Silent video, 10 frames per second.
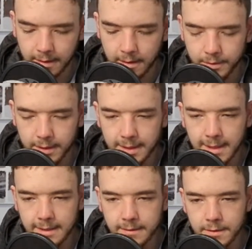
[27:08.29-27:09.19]
we're going to
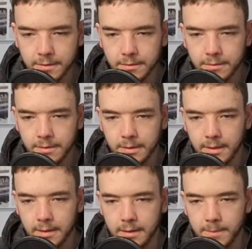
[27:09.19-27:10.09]
get into
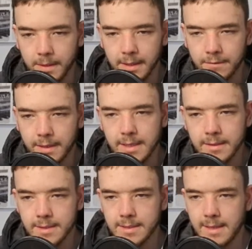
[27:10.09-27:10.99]
the player
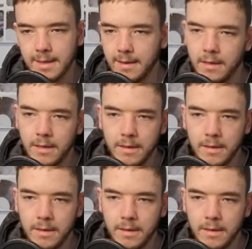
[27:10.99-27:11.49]
ratings and that.